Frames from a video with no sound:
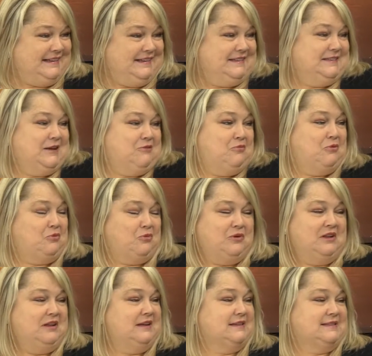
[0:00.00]
So we're
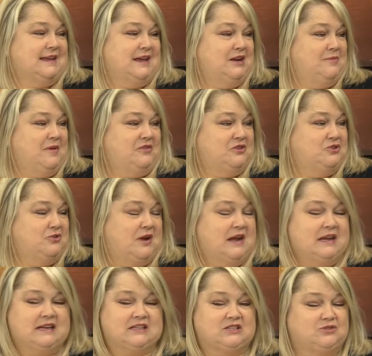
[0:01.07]
really excited about the
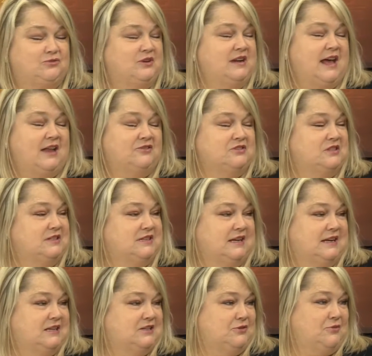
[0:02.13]
train. It's $3 a
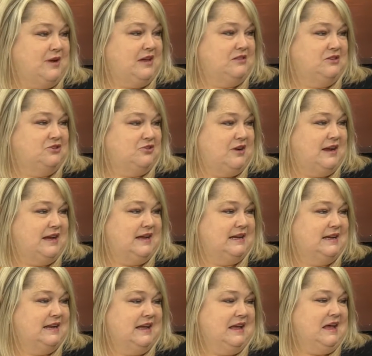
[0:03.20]
ticket to ride the train.